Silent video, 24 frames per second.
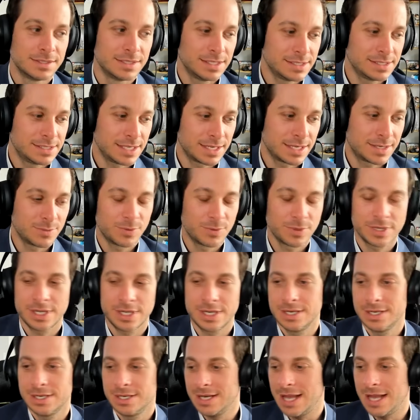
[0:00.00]
He's like, well,
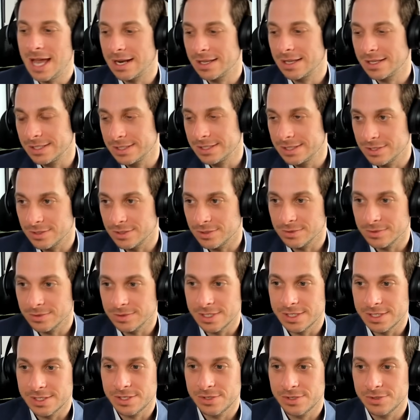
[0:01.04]
then Natalie still
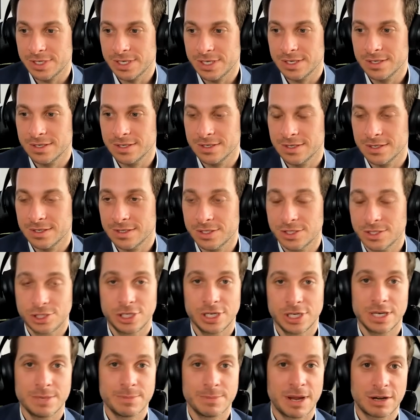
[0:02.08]
is using the
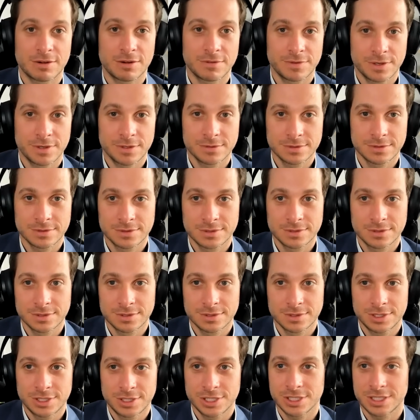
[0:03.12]
shitty microphone.
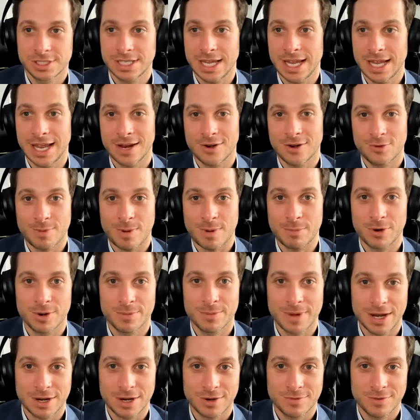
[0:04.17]
She just can't remember her
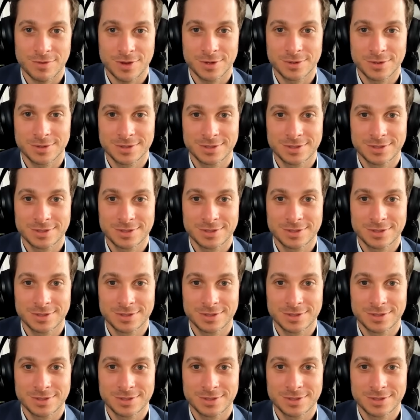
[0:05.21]
microphone.